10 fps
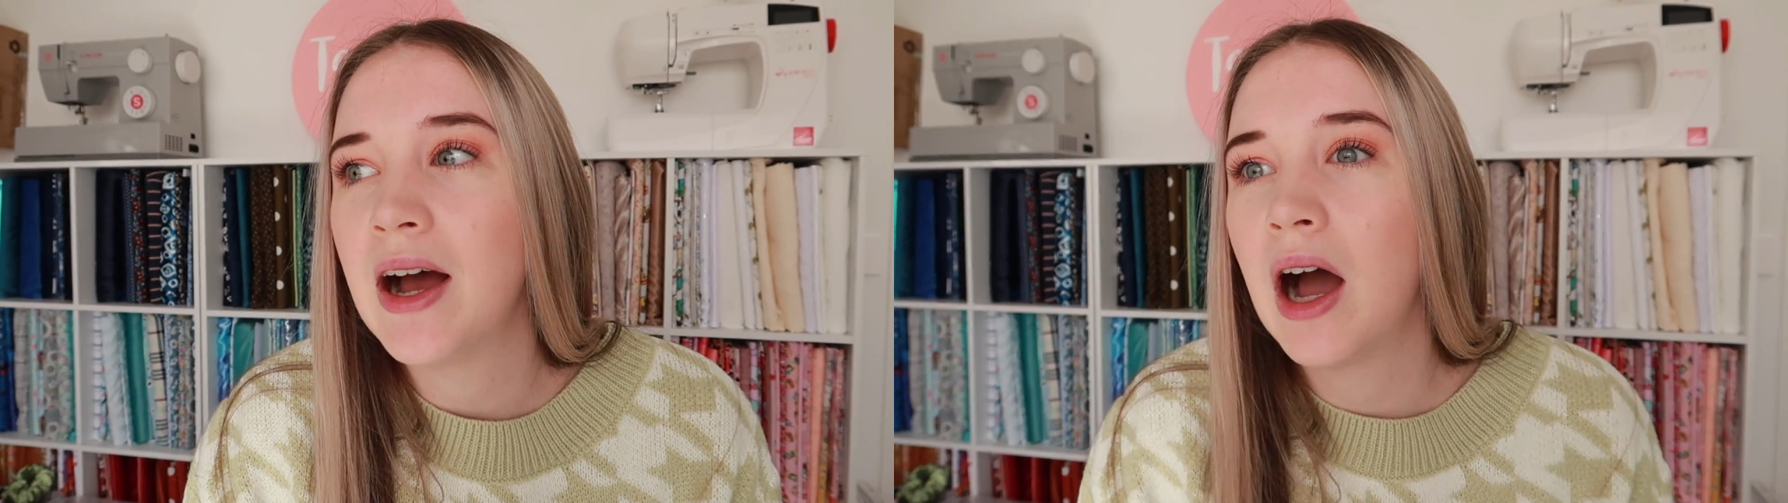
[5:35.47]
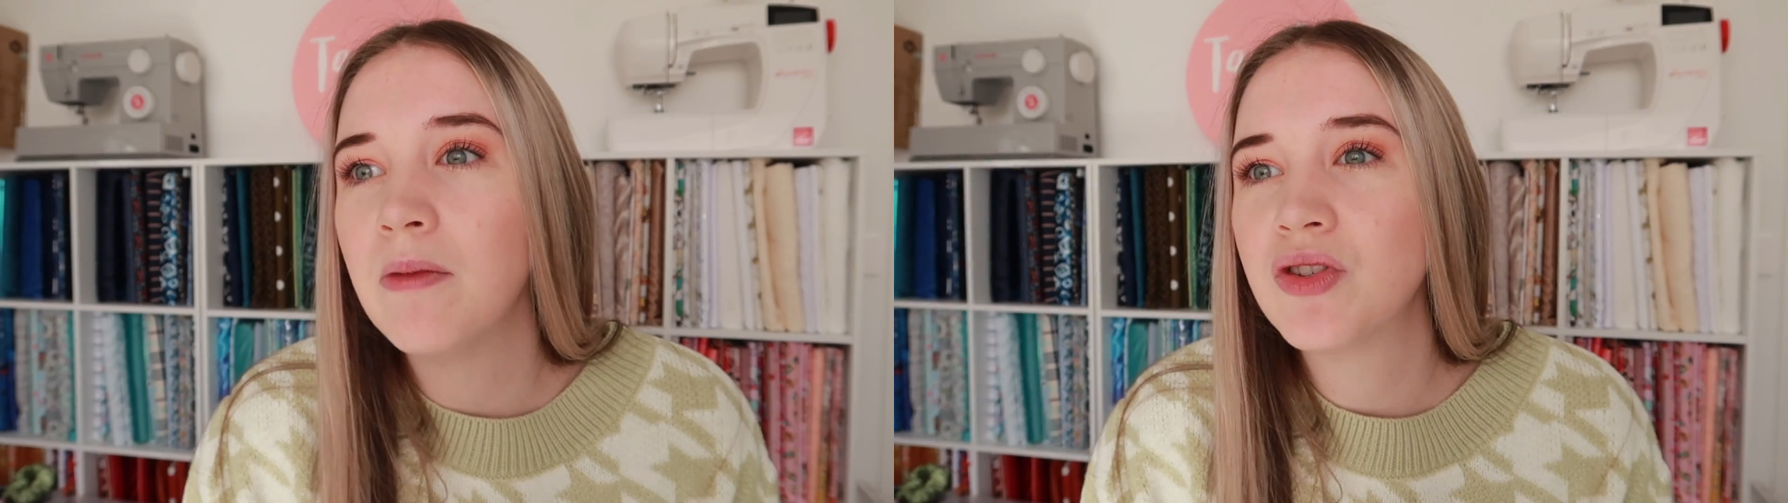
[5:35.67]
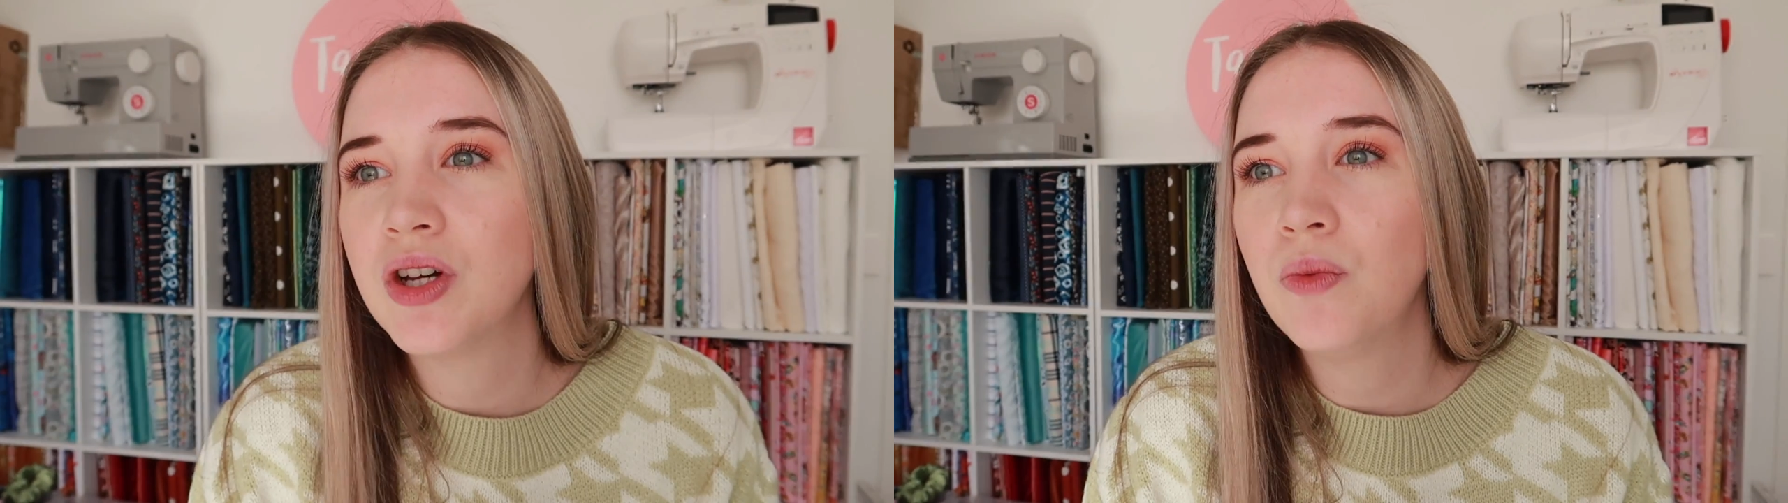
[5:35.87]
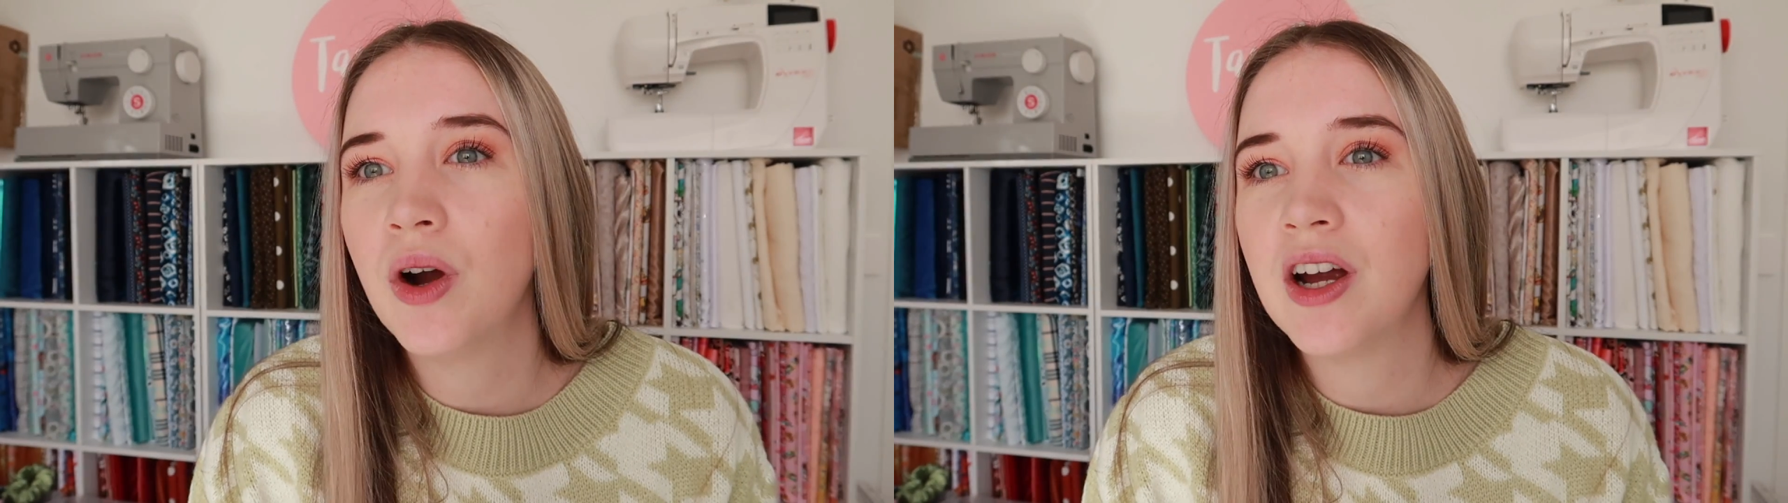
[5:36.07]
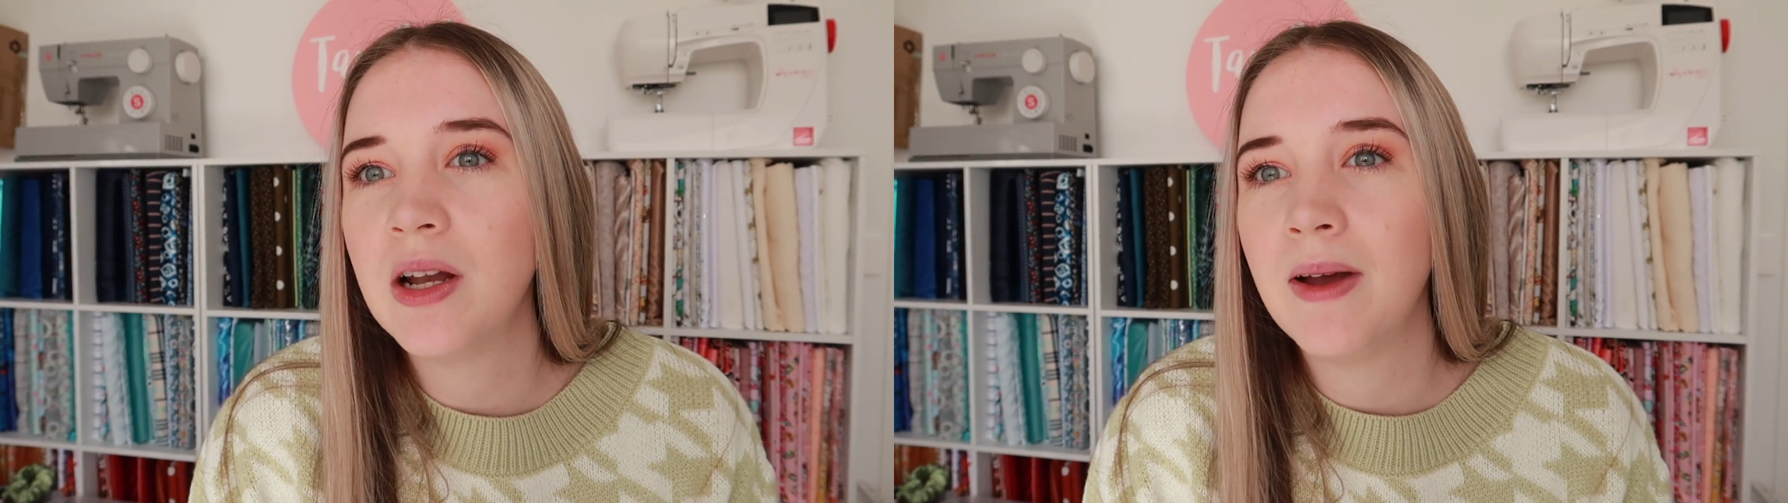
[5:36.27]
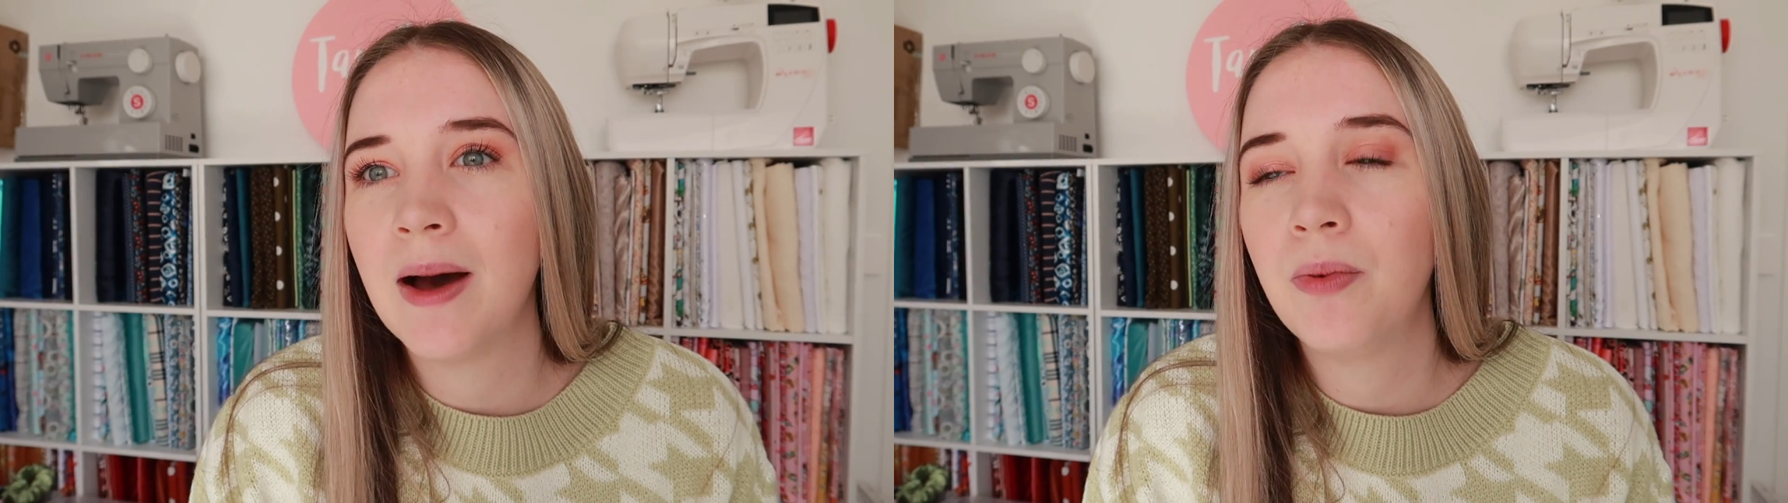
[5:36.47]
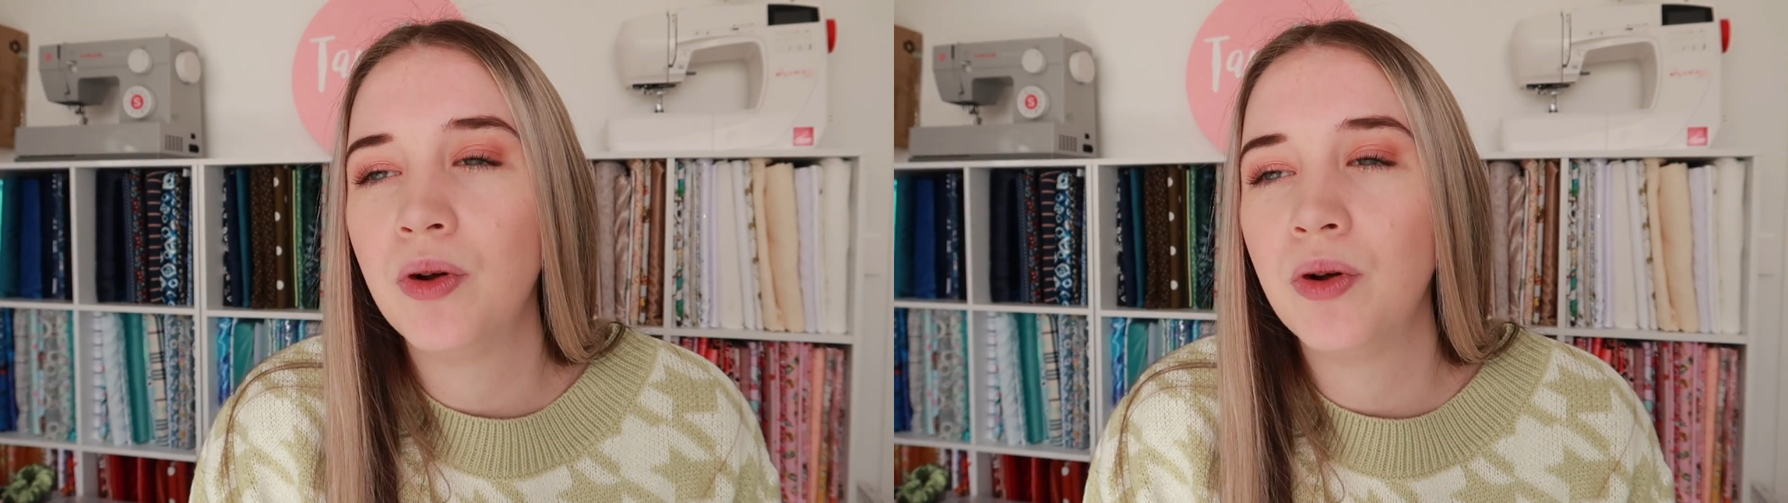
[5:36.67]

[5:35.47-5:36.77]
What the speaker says: I'm sort of worried about